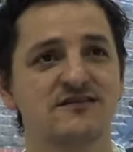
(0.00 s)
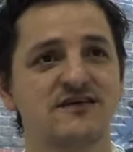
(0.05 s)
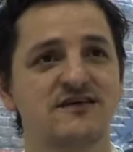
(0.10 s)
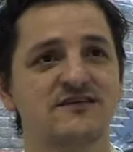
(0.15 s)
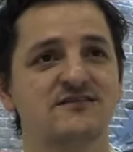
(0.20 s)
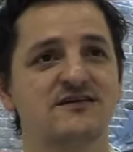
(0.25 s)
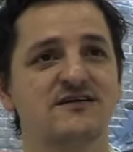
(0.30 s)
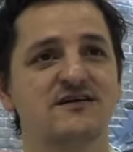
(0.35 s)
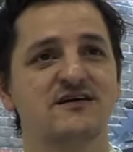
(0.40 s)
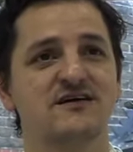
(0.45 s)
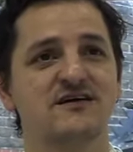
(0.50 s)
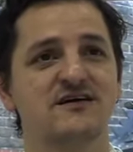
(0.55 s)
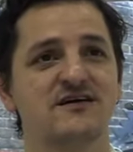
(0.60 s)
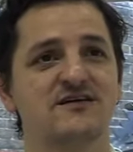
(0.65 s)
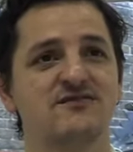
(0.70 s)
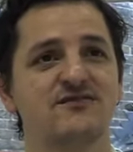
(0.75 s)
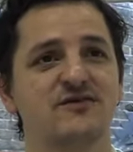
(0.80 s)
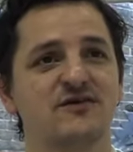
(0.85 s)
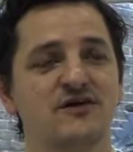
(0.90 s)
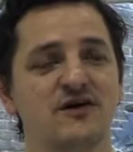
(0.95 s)
These are,
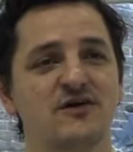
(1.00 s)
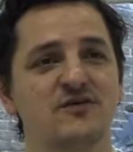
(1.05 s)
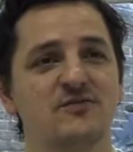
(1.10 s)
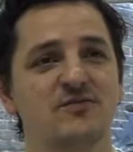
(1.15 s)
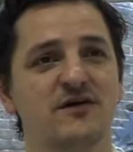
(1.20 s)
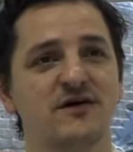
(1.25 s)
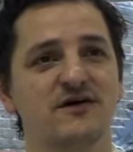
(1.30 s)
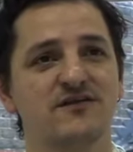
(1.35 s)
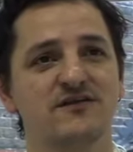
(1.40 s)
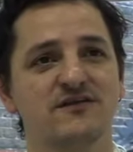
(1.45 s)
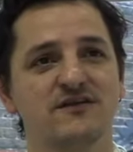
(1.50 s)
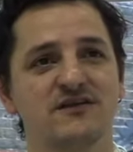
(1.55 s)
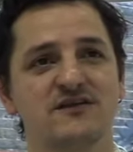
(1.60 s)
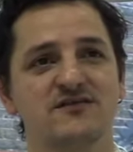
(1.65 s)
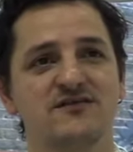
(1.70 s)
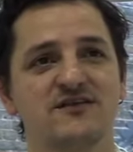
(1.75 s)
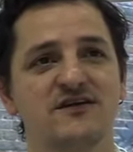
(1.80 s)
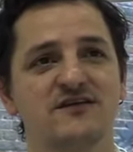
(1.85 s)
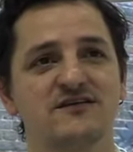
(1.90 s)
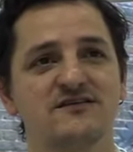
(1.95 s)
if you go by the kind
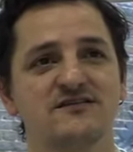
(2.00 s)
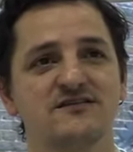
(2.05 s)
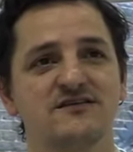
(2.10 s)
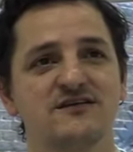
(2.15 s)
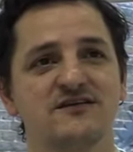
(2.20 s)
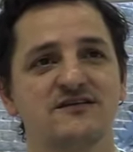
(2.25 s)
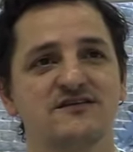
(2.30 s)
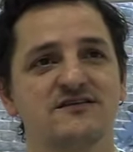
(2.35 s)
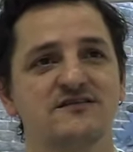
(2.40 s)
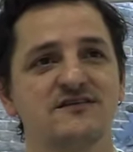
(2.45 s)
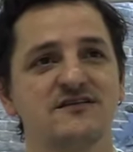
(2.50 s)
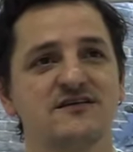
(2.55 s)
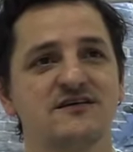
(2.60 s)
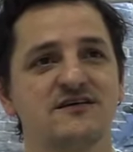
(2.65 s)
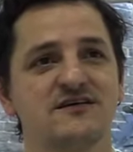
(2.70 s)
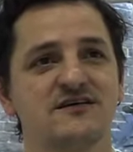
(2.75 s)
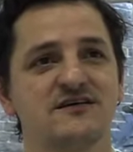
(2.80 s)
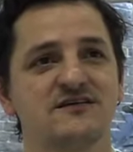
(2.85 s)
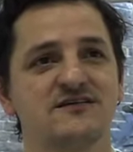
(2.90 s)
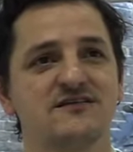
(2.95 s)
of Lancet,
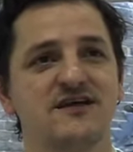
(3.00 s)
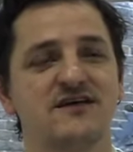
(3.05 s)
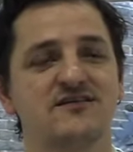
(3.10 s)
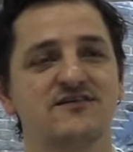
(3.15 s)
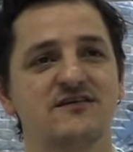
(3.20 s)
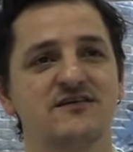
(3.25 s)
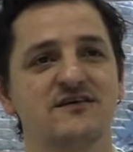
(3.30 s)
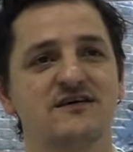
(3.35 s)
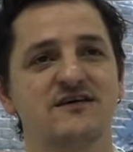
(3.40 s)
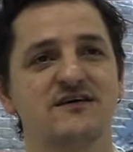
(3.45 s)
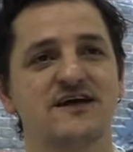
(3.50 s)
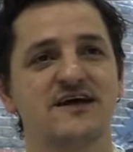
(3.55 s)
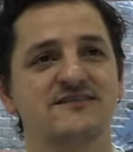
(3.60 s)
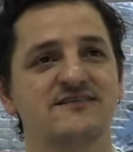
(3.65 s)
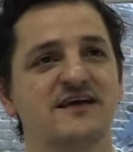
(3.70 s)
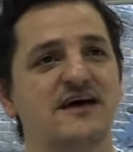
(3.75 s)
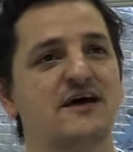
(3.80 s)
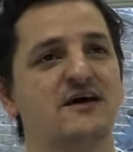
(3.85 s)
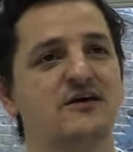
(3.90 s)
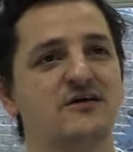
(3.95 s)
David Nutt et
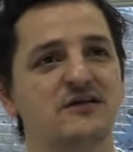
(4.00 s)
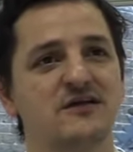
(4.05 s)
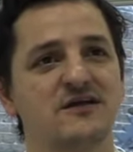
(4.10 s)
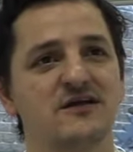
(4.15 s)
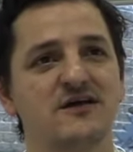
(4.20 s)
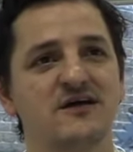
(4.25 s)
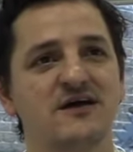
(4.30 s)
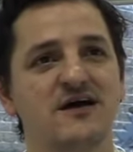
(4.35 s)
al.